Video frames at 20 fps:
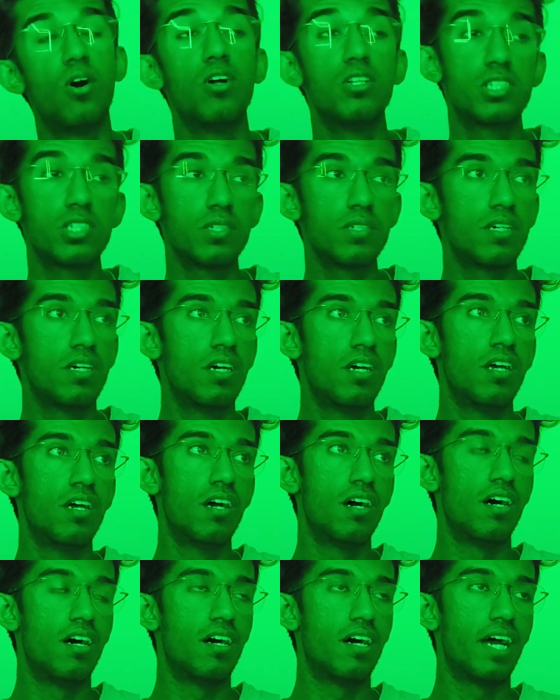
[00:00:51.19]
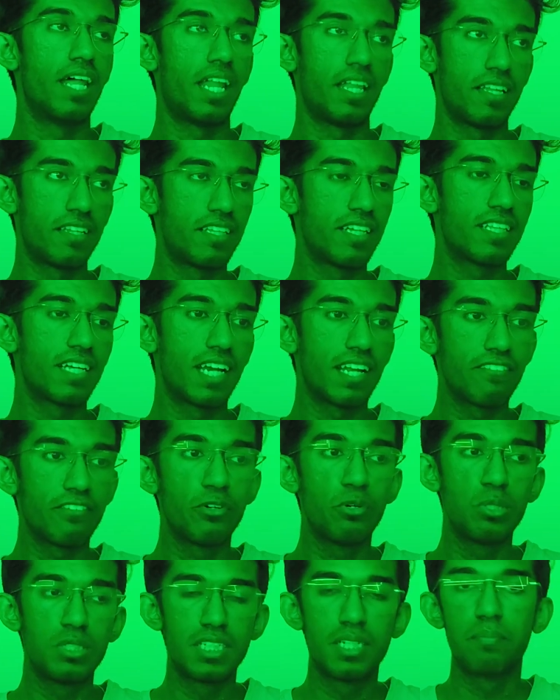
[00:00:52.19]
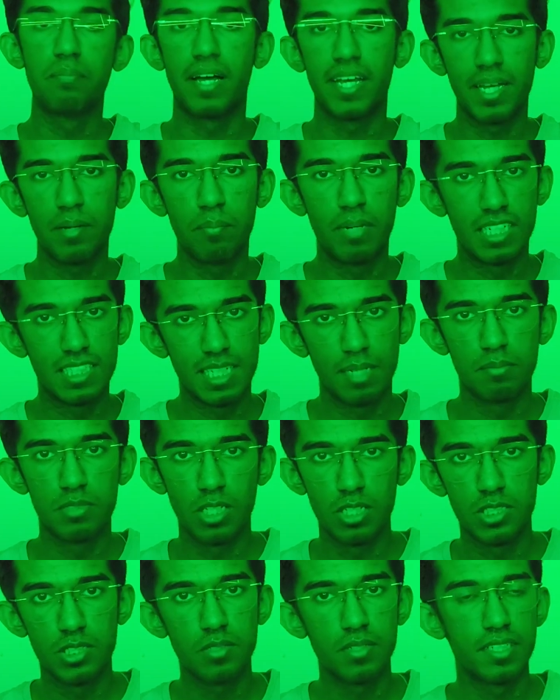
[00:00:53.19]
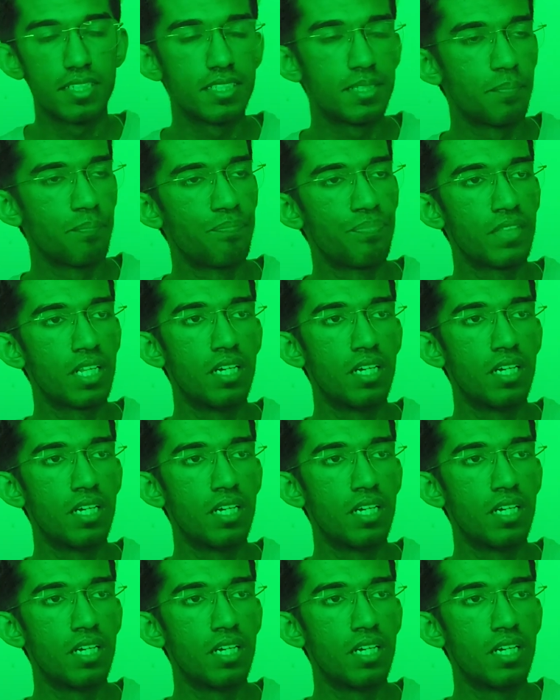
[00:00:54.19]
Also, another thing that I've used in my midterms also is,